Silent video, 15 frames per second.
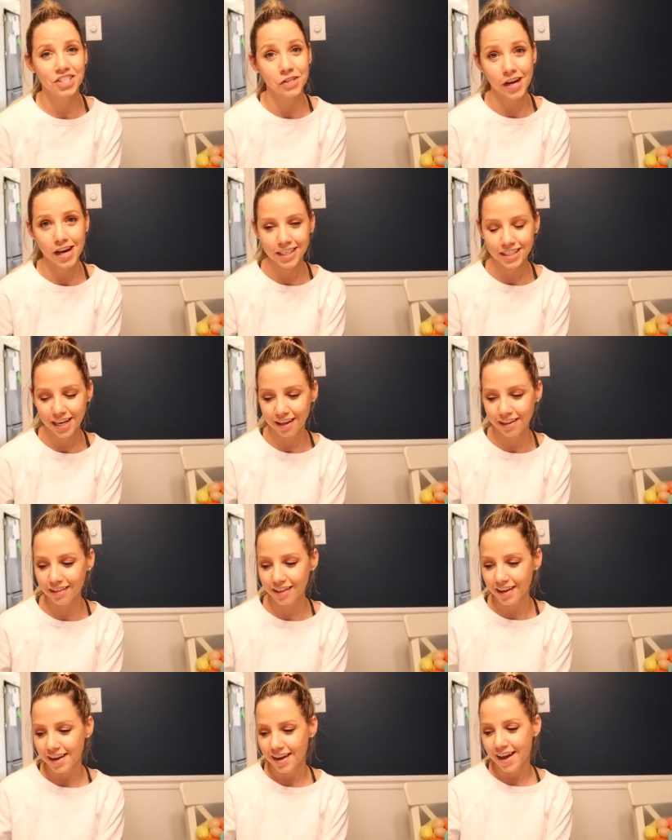July
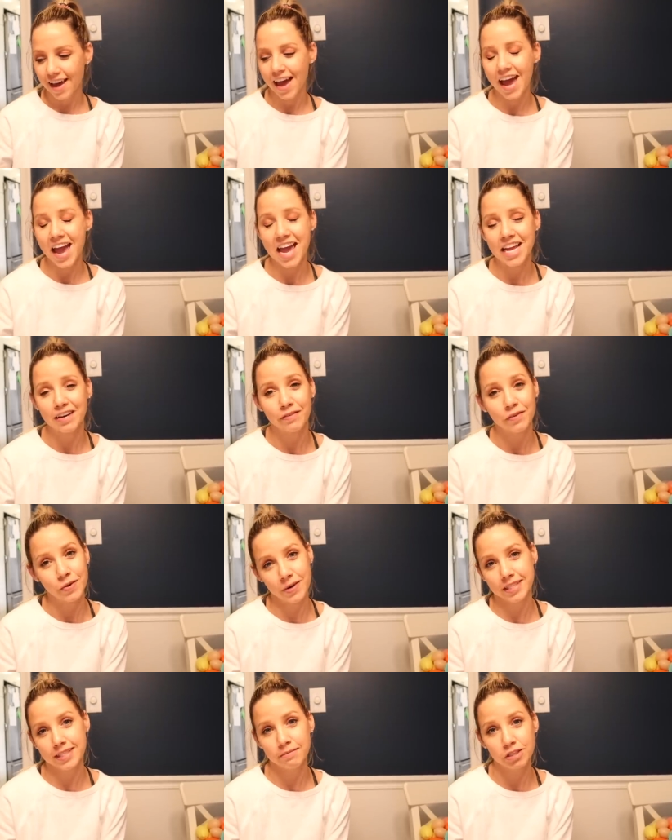10th. And of
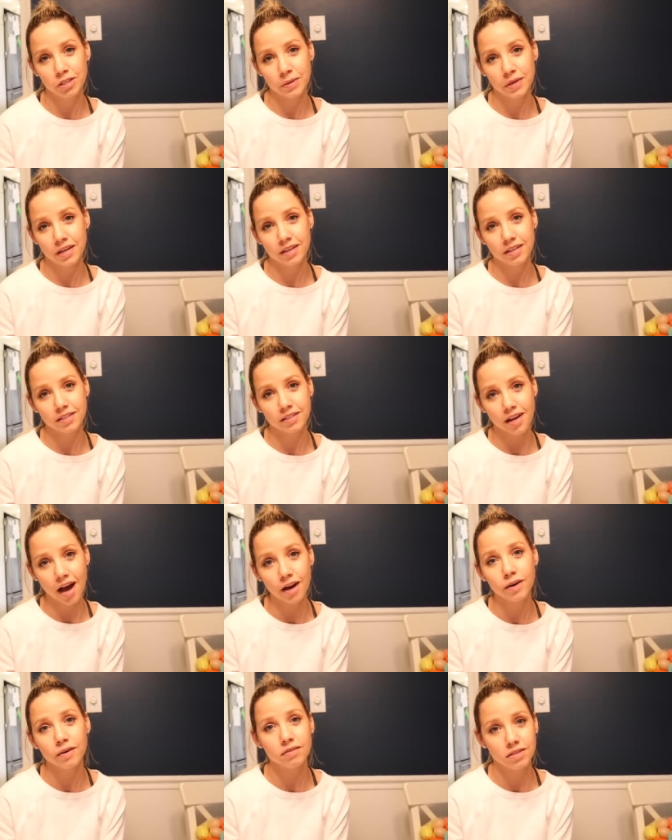course I'm doing
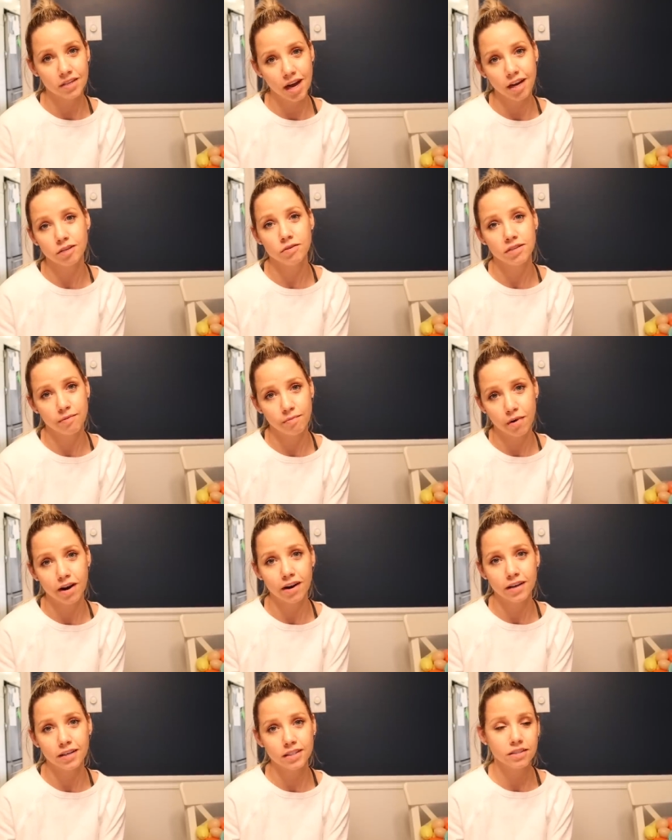tacos, nachos, and
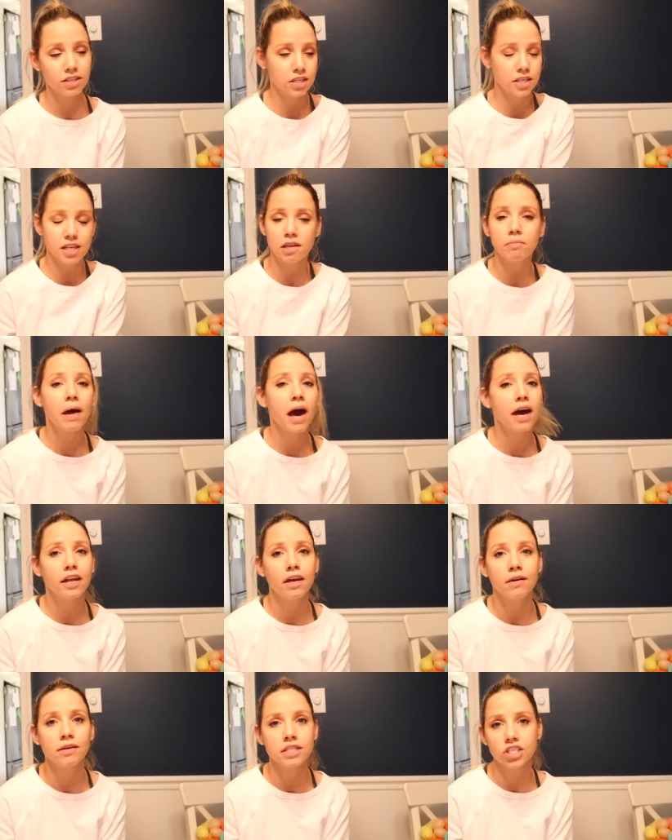margs just on the
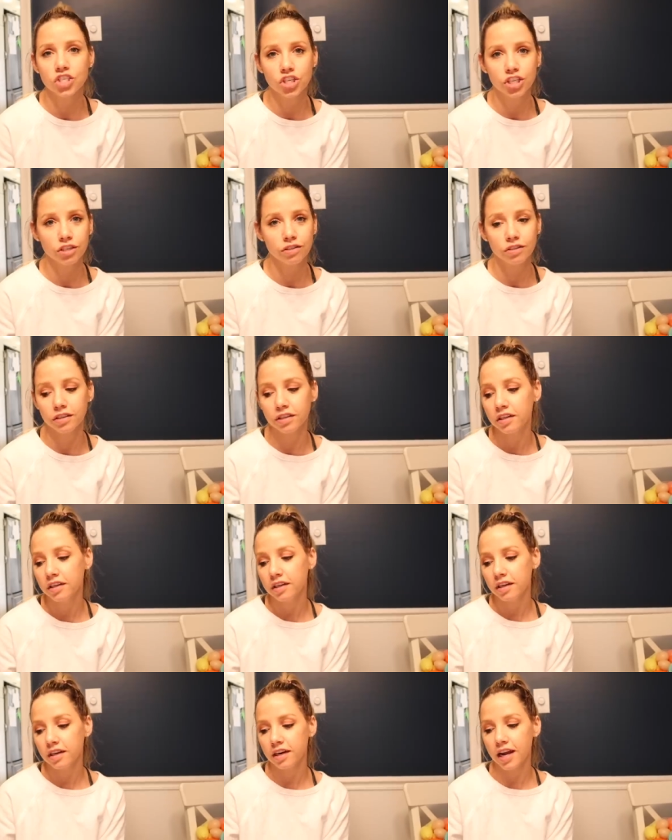patio. It's a chill
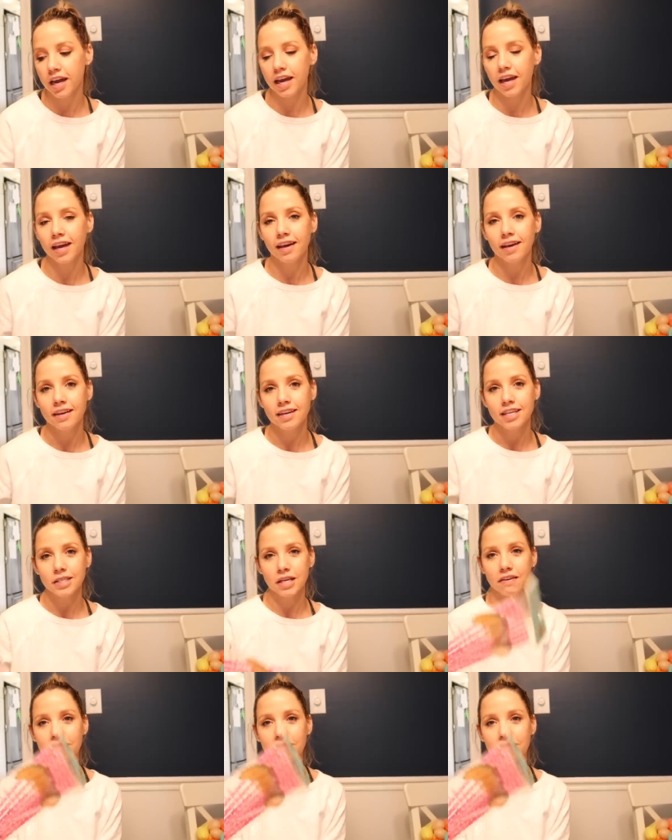night. So